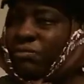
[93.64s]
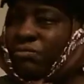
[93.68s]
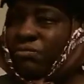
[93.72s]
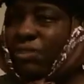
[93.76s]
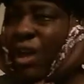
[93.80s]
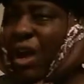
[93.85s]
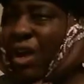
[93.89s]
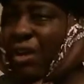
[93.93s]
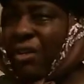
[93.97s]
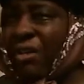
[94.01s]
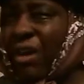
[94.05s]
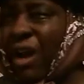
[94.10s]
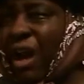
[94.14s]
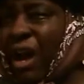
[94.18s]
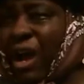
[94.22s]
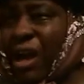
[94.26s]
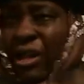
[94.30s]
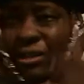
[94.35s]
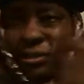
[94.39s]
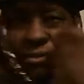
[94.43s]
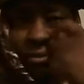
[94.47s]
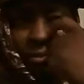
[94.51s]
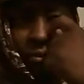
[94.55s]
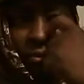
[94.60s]
They're
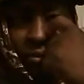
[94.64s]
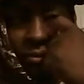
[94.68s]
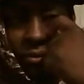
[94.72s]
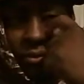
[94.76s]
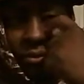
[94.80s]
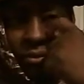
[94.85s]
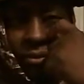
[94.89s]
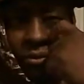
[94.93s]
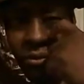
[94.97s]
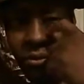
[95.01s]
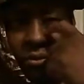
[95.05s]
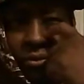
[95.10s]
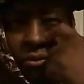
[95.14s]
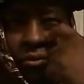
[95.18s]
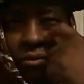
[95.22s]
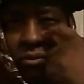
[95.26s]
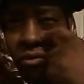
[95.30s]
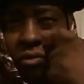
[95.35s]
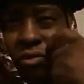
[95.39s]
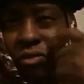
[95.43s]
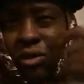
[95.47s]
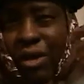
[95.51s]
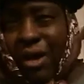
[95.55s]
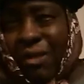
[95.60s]
not.
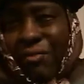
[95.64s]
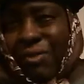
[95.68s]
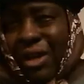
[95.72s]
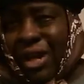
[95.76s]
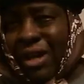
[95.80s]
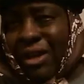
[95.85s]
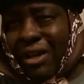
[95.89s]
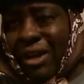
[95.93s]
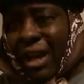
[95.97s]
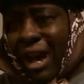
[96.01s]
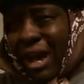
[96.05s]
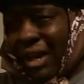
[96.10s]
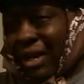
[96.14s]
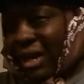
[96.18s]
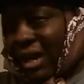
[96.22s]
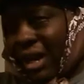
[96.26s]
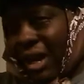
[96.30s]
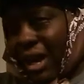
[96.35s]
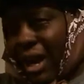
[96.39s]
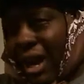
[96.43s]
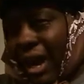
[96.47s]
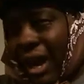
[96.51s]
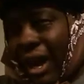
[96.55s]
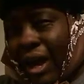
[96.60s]
They're not
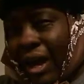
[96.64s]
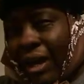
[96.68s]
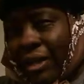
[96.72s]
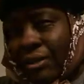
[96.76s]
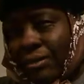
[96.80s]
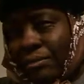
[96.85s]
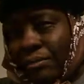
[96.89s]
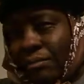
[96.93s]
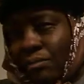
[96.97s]
that hot.